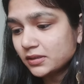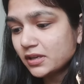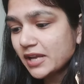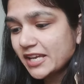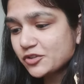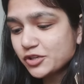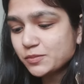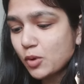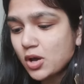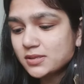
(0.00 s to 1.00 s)
The next
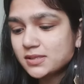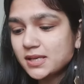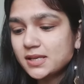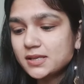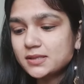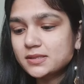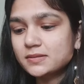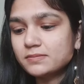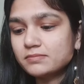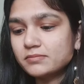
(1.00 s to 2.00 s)
response is
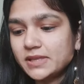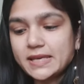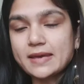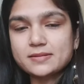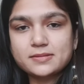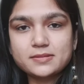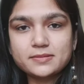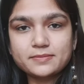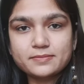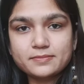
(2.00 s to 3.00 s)
yes.